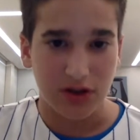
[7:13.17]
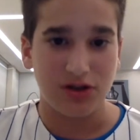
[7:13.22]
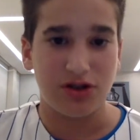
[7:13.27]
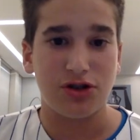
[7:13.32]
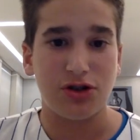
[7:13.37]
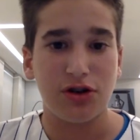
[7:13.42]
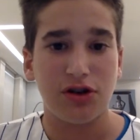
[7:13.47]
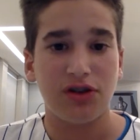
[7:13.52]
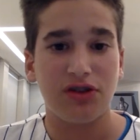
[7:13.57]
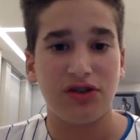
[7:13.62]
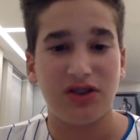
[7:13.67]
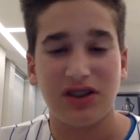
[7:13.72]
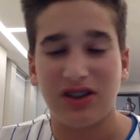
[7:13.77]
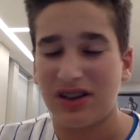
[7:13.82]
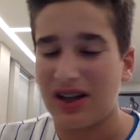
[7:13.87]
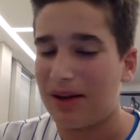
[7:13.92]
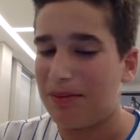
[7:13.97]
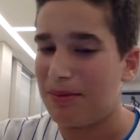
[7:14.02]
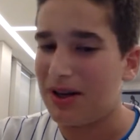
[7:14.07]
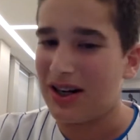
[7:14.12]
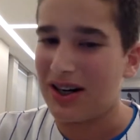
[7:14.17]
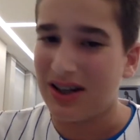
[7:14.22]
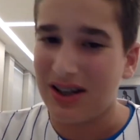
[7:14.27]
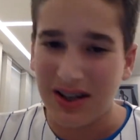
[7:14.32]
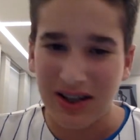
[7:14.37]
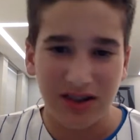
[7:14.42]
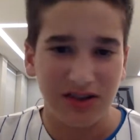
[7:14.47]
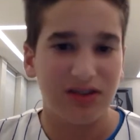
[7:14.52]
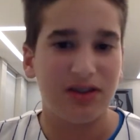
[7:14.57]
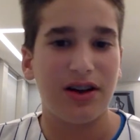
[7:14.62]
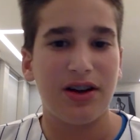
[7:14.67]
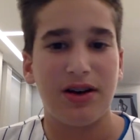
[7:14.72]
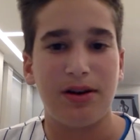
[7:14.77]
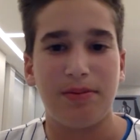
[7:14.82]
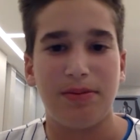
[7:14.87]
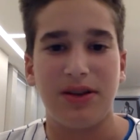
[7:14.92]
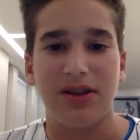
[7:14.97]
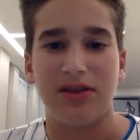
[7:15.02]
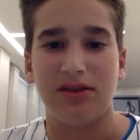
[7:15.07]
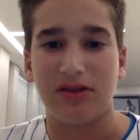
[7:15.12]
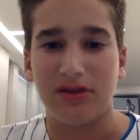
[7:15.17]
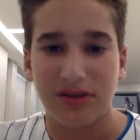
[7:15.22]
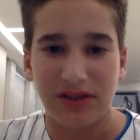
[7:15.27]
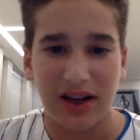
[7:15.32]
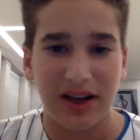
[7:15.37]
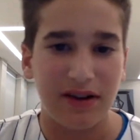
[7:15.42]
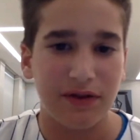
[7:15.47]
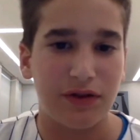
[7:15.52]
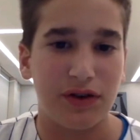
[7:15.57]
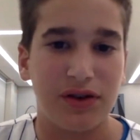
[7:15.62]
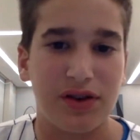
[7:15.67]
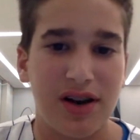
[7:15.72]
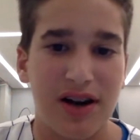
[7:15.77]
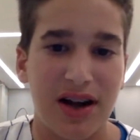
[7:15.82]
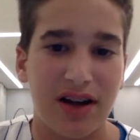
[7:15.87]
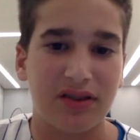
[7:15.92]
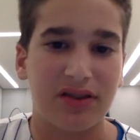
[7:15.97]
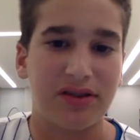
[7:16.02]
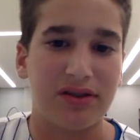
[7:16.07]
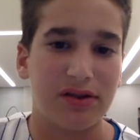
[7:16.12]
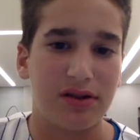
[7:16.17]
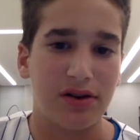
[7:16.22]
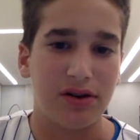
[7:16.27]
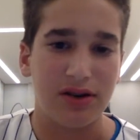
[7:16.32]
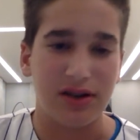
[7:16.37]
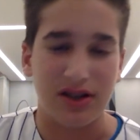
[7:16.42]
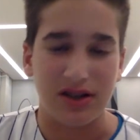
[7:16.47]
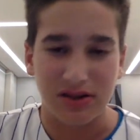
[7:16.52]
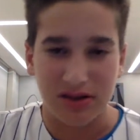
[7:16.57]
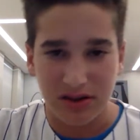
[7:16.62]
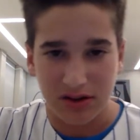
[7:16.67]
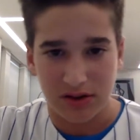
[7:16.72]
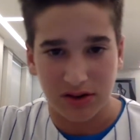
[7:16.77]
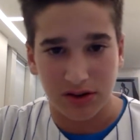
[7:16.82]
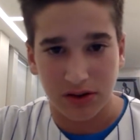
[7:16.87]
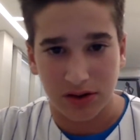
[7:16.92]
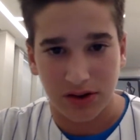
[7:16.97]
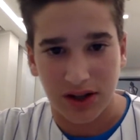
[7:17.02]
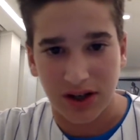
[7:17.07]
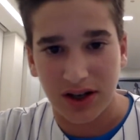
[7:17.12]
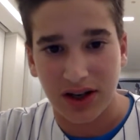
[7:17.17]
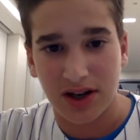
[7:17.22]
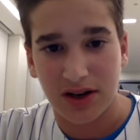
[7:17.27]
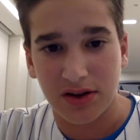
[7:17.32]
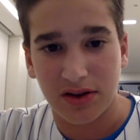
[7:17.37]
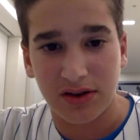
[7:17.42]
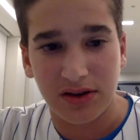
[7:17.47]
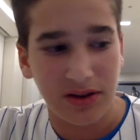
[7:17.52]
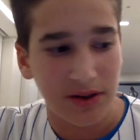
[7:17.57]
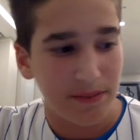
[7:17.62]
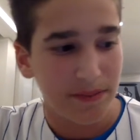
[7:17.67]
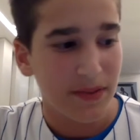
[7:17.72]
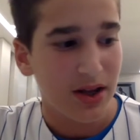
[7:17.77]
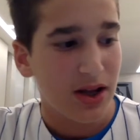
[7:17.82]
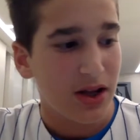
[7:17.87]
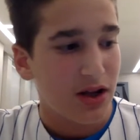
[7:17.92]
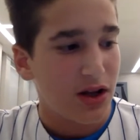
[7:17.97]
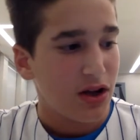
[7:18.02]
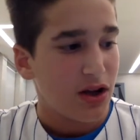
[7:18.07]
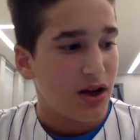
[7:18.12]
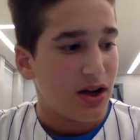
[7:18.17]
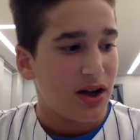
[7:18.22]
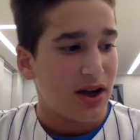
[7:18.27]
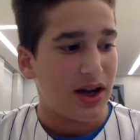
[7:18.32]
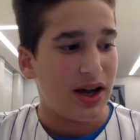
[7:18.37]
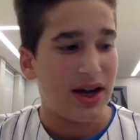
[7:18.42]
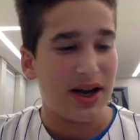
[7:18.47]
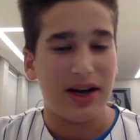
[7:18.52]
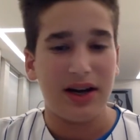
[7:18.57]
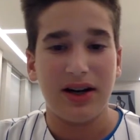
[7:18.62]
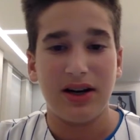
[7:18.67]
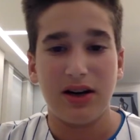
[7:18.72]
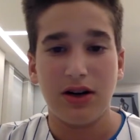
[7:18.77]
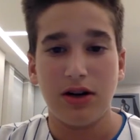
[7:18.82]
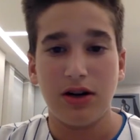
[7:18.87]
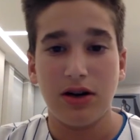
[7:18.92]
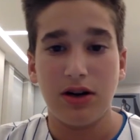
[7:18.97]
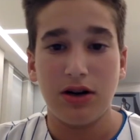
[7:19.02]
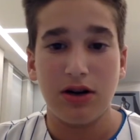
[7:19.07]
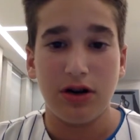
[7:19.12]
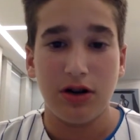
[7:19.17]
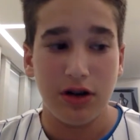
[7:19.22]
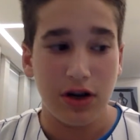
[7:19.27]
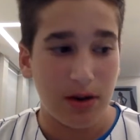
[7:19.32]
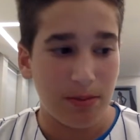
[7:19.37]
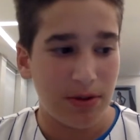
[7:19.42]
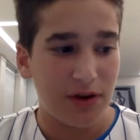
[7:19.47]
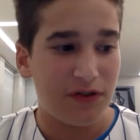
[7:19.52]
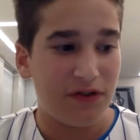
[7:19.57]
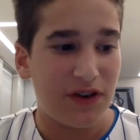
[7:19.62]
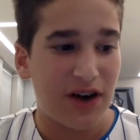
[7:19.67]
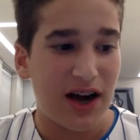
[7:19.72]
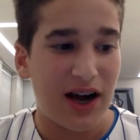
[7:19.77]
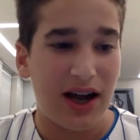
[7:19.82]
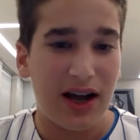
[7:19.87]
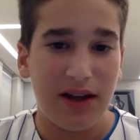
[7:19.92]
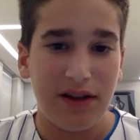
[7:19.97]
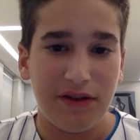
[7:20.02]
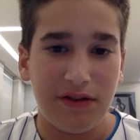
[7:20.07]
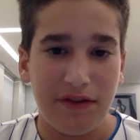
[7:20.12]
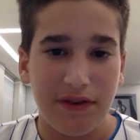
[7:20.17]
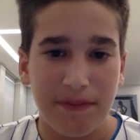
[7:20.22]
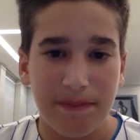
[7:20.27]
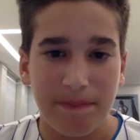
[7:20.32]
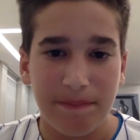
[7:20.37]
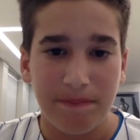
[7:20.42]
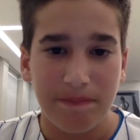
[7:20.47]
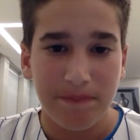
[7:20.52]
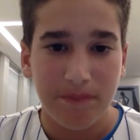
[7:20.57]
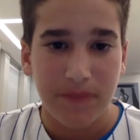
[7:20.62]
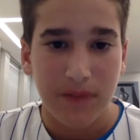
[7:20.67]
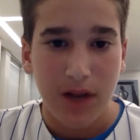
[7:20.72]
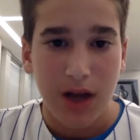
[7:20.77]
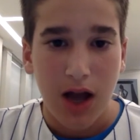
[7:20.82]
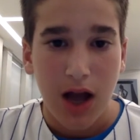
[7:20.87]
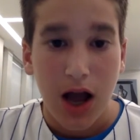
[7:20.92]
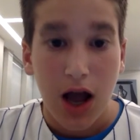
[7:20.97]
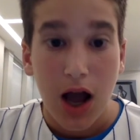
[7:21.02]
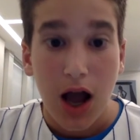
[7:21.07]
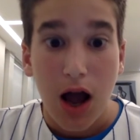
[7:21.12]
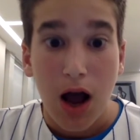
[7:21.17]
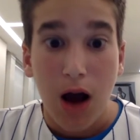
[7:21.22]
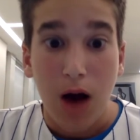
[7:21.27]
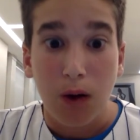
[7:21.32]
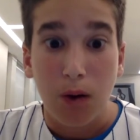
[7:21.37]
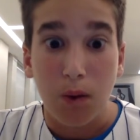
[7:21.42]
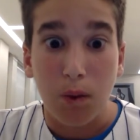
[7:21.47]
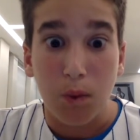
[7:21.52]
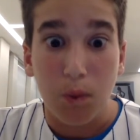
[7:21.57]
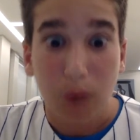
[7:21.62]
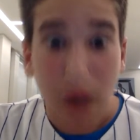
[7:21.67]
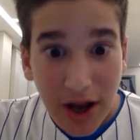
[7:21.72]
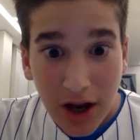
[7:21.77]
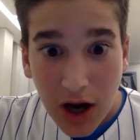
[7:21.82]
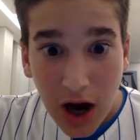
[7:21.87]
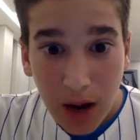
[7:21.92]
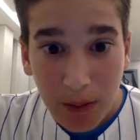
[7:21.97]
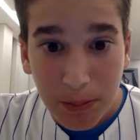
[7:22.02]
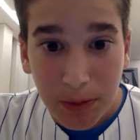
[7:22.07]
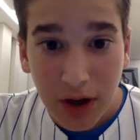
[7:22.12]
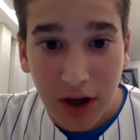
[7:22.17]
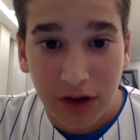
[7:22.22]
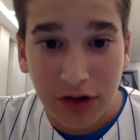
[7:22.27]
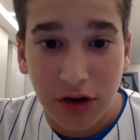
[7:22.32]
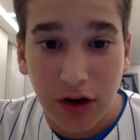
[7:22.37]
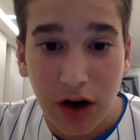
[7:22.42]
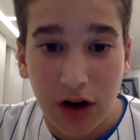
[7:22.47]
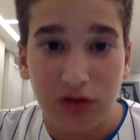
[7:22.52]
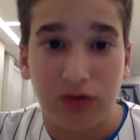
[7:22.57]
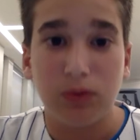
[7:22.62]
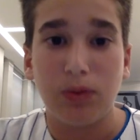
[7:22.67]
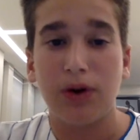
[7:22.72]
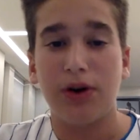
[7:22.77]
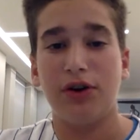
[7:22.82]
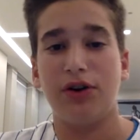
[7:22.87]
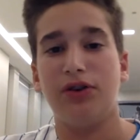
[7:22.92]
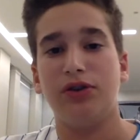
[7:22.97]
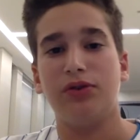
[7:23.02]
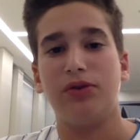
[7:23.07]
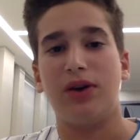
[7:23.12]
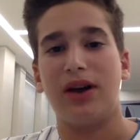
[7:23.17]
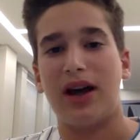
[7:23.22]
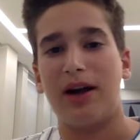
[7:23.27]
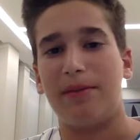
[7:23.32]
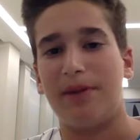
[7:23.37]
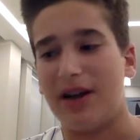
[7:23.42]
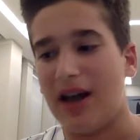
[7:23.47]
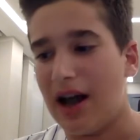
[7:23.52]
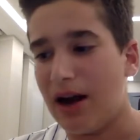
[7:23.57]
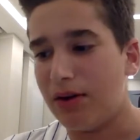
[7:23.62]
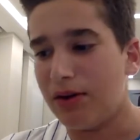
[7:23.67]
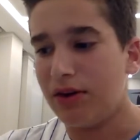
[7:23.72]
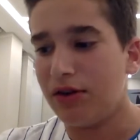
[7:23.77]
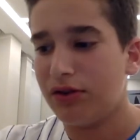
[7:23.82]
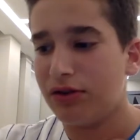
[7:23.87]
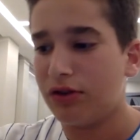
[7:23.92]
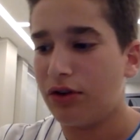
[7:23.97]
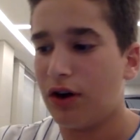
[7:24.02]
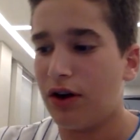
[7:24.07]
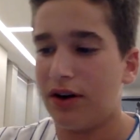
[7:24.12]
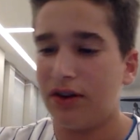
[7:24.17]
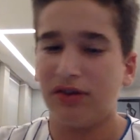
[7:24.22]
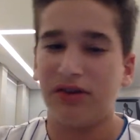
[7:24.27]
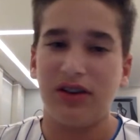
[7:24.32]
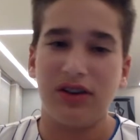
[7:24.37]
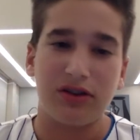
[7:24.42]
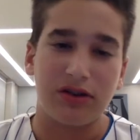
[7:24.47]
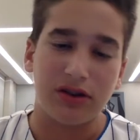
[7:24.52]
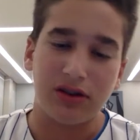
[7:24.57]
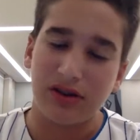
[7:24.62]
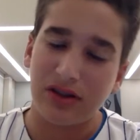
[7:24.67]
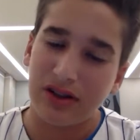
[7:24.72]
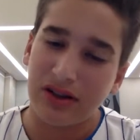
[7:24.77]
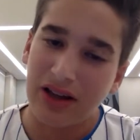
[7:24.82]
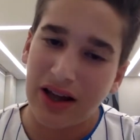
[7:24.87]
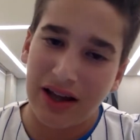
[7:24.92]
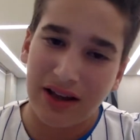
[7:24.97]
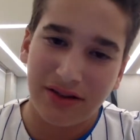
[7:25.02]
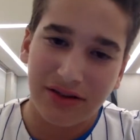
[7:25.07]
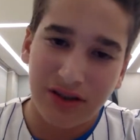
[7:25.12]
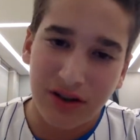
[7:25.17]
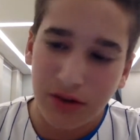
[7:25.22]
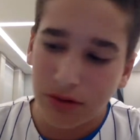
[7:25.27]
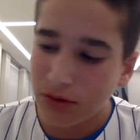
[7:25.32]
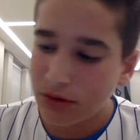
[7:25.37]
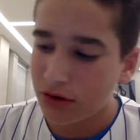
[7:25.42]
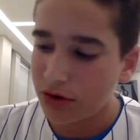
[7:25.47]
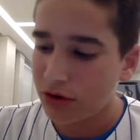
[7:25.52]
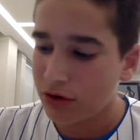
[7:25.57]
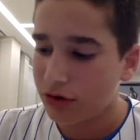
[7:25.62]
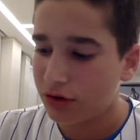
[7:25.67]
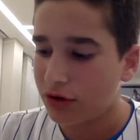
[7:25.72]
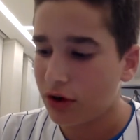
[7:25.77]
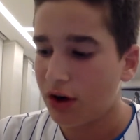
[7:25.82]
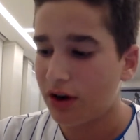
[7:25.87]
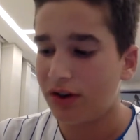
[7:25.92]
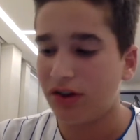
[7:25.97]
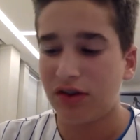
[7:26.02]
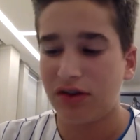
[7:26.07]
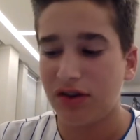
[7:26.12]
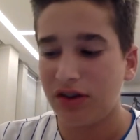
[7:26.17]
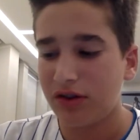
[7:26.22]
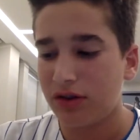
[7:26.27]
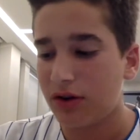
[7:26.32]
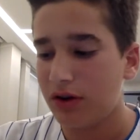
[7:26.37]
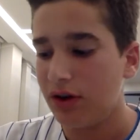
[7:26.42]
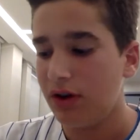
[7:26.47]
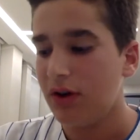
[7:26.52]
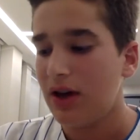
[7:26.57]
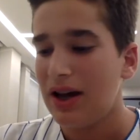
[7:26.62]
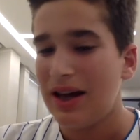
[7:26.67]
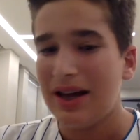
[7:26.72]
jerseys. I mean, he's going to be insane for the next 13 years. And number five, wake up, Red Sox. What are you doing? I mean, how do you start a season? Last year, you started the season